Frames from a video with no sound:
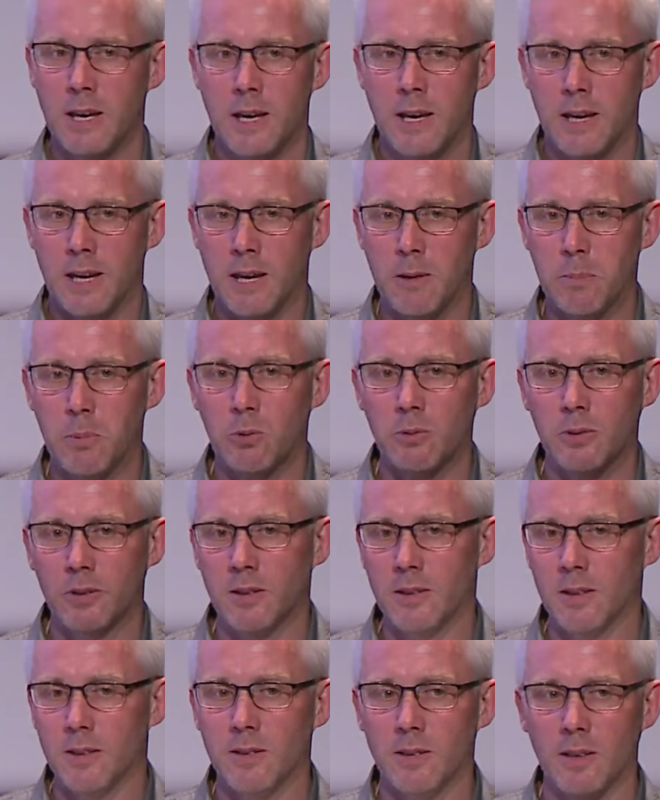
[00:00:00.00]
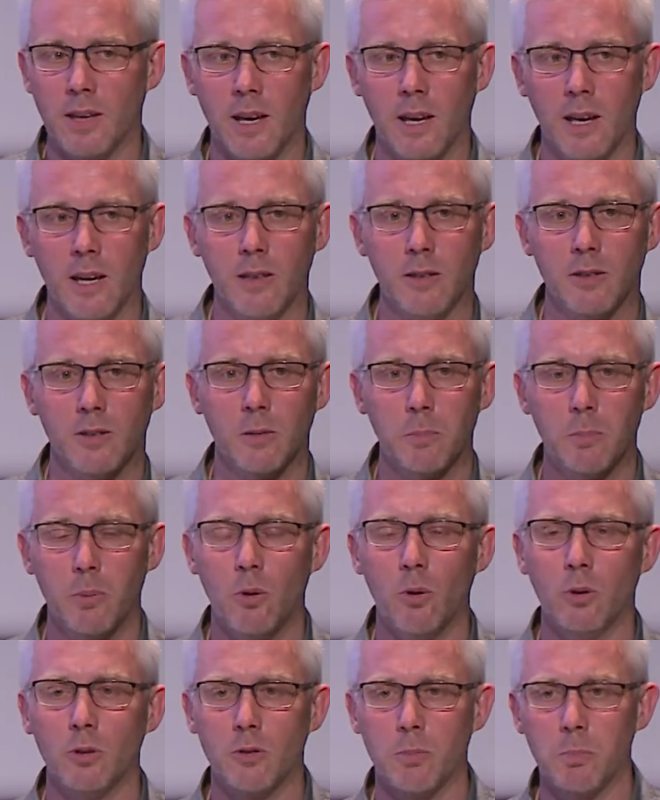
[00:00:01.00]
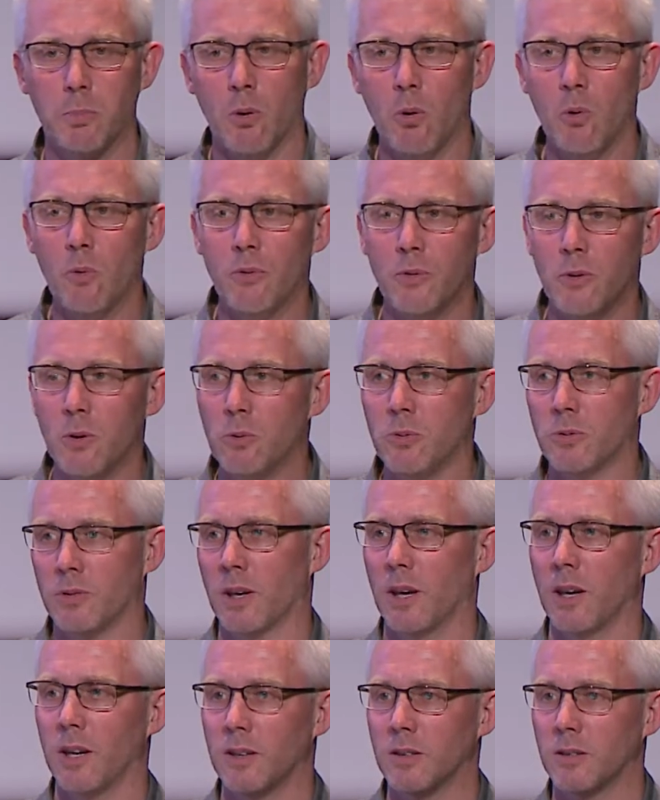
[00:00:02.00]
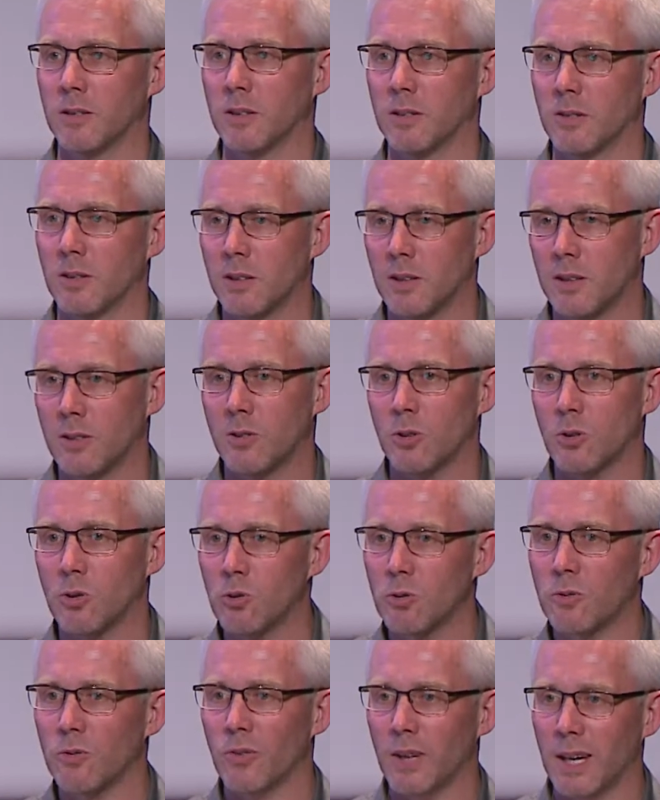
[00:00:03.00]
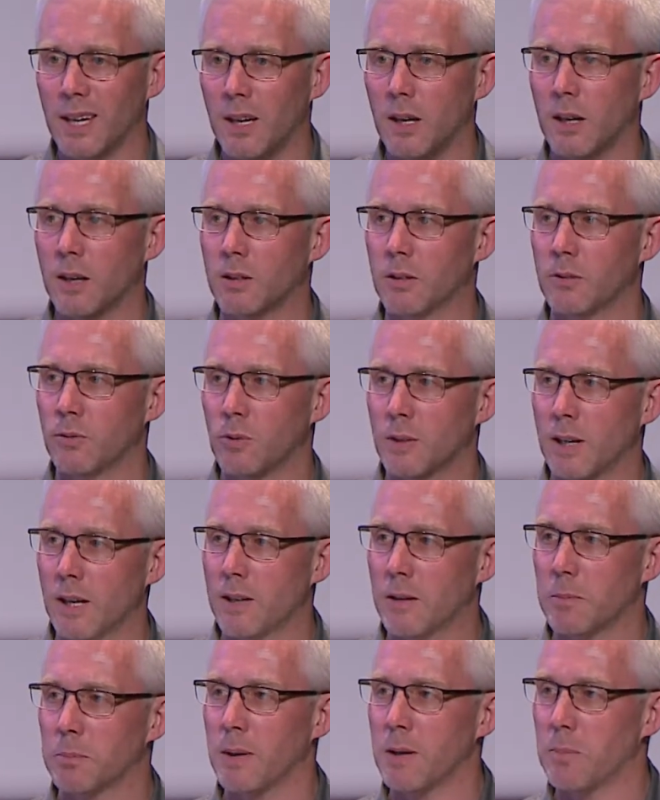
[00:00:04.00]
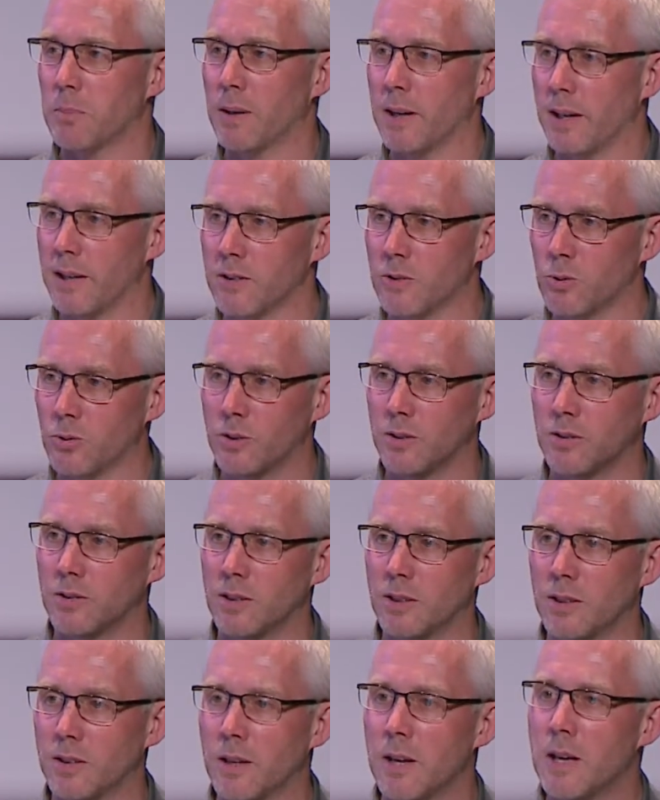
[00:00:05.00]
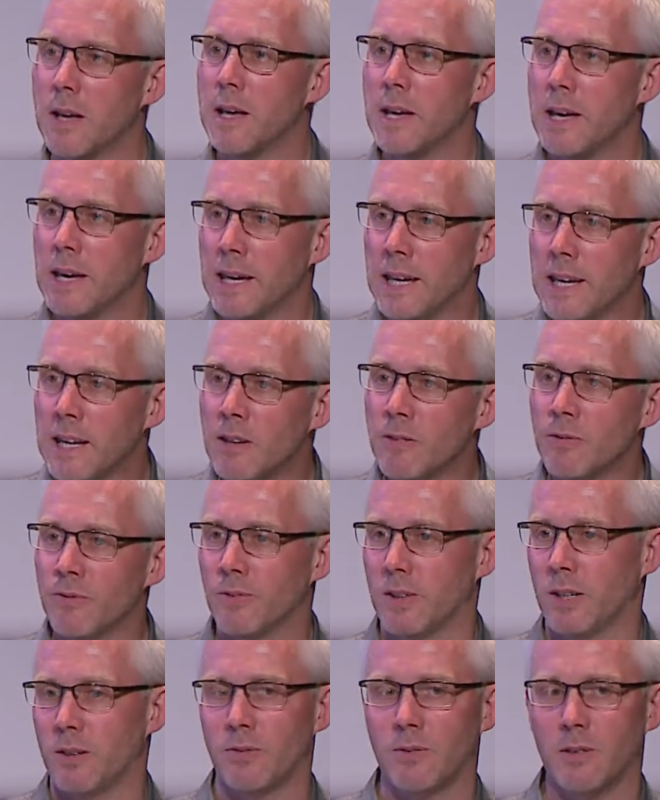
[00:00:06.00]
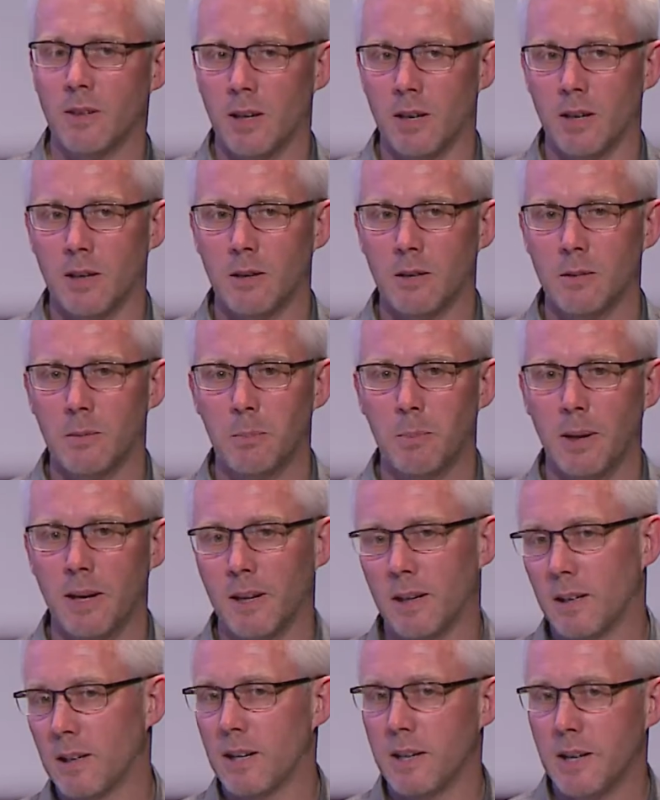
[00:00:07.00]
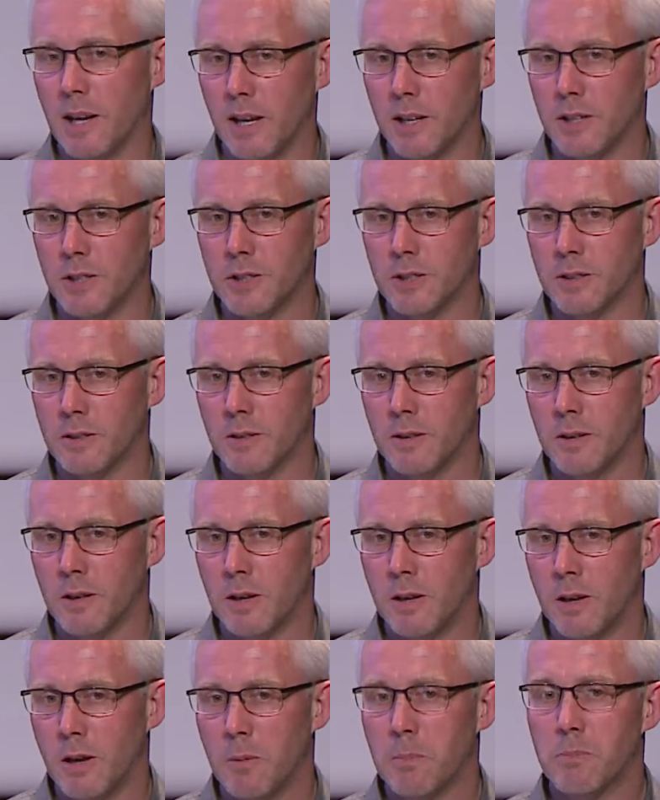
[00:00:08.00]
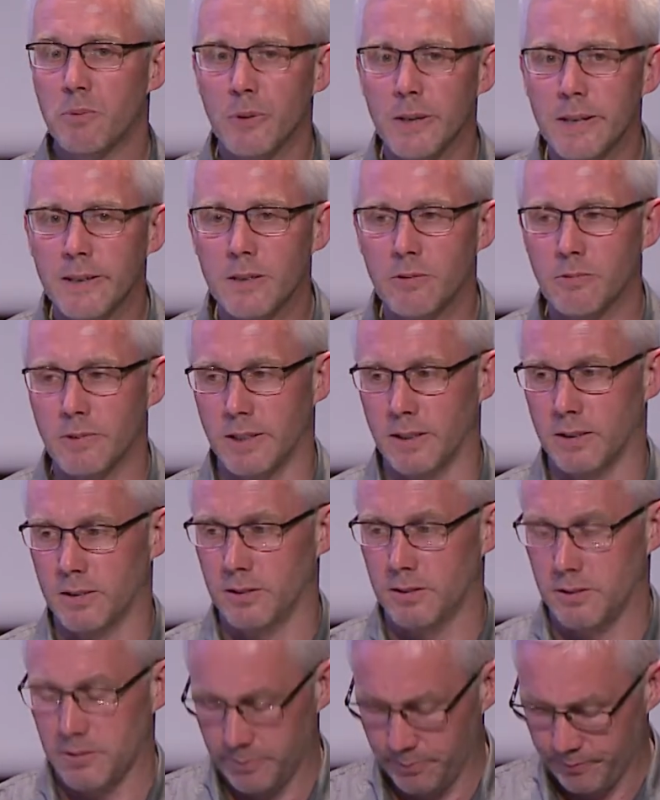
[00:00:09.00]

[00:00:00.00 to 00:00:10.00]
Ebooks in this case supports both use cases, and it's a good vehicle for getting people interested, even if they are, by inclination, print readers.